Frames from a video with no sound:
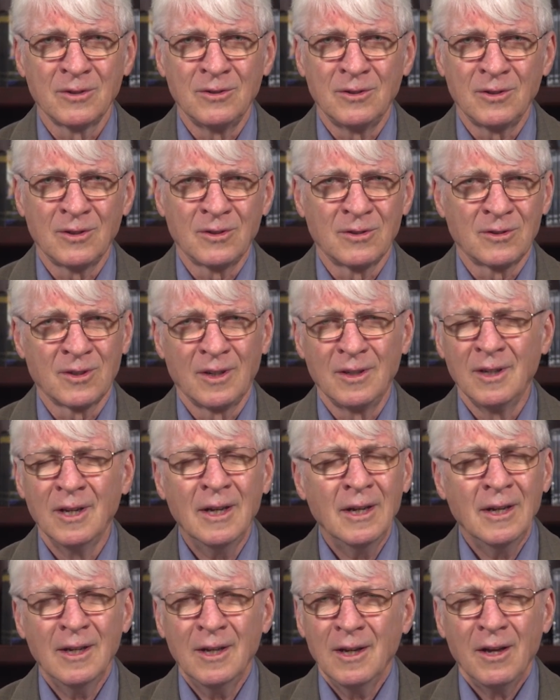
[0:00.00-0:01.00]
And Jesus said,
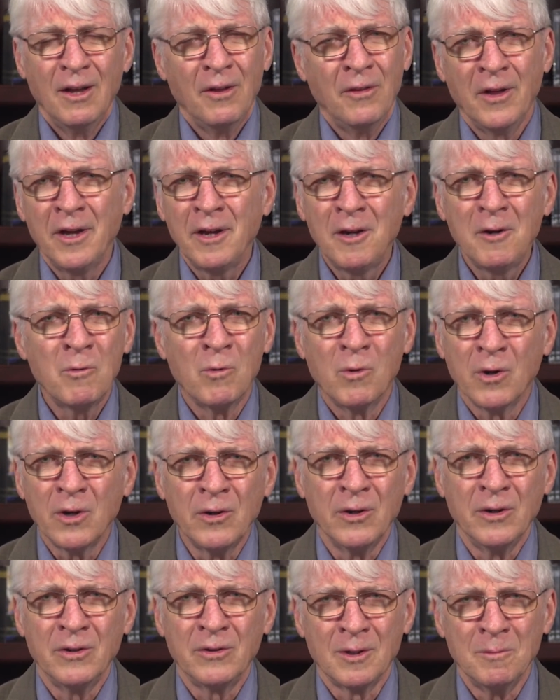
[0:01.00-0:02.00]
they
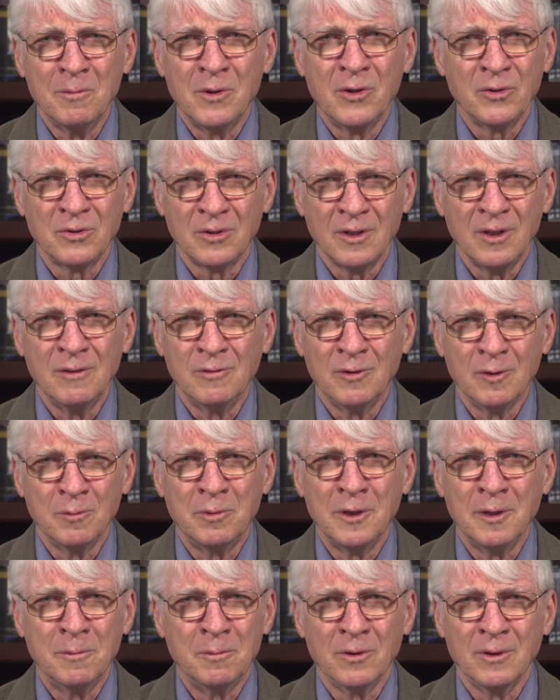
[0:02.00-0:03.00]
weren't the most evil
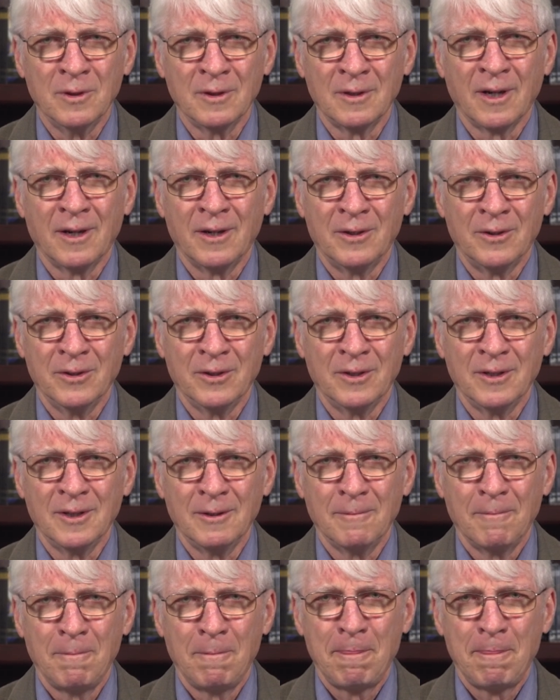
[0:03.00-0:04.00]
people in Galilee.